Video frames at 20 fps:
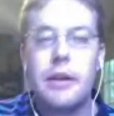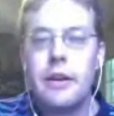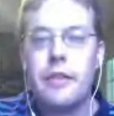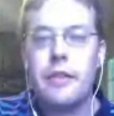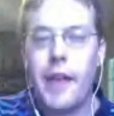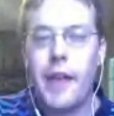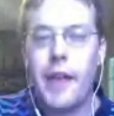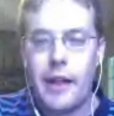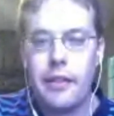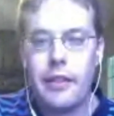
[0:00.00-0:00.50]

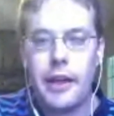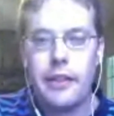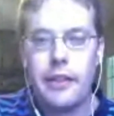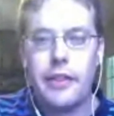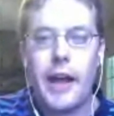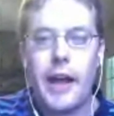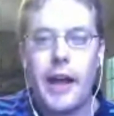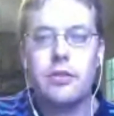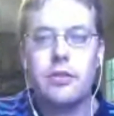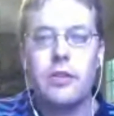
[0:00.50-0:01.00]

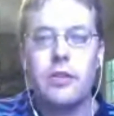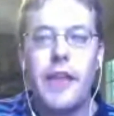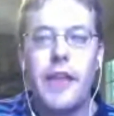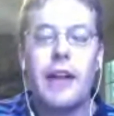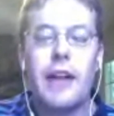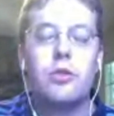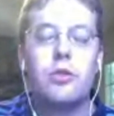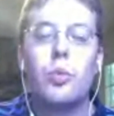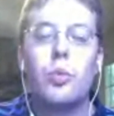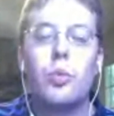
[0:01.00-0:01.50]

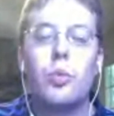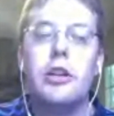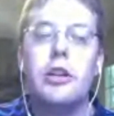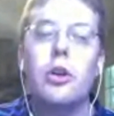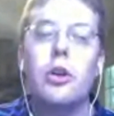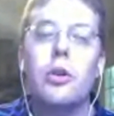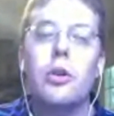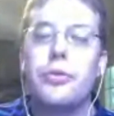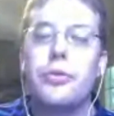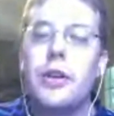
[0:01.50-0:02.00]
That's when
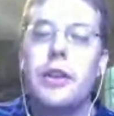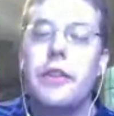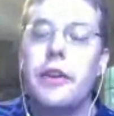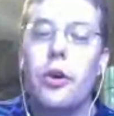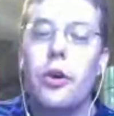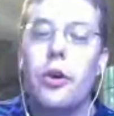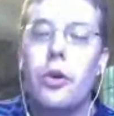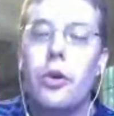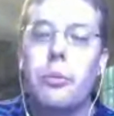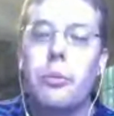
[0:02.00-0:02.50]
you'll see the
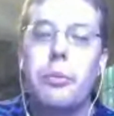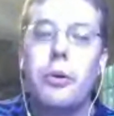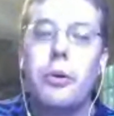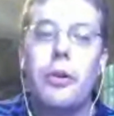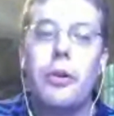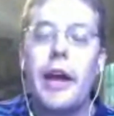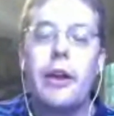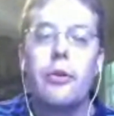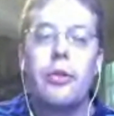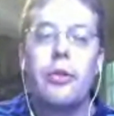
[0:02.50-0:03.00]
Orc
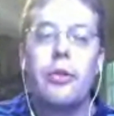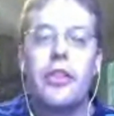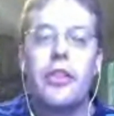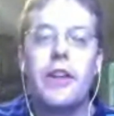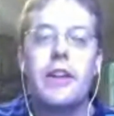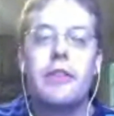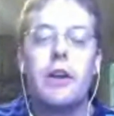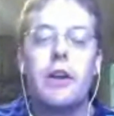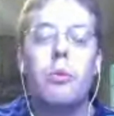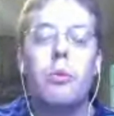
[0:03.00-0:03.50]
Bully. I don't
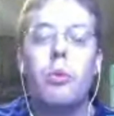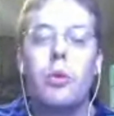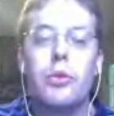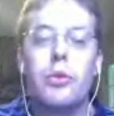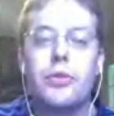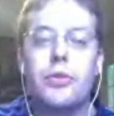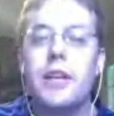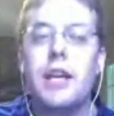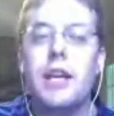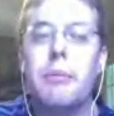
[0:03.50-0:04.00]
think that we'll
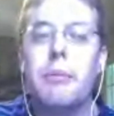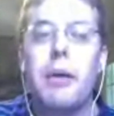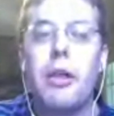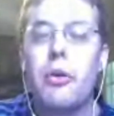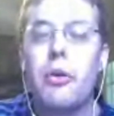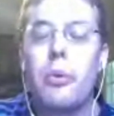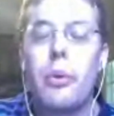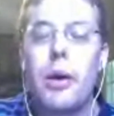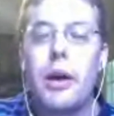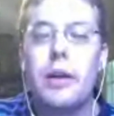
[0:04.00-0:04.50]
see him
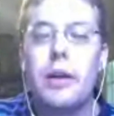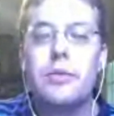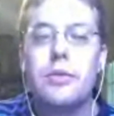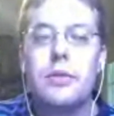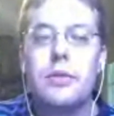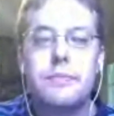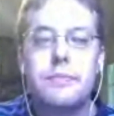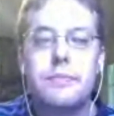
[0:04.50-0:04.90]
otherwise.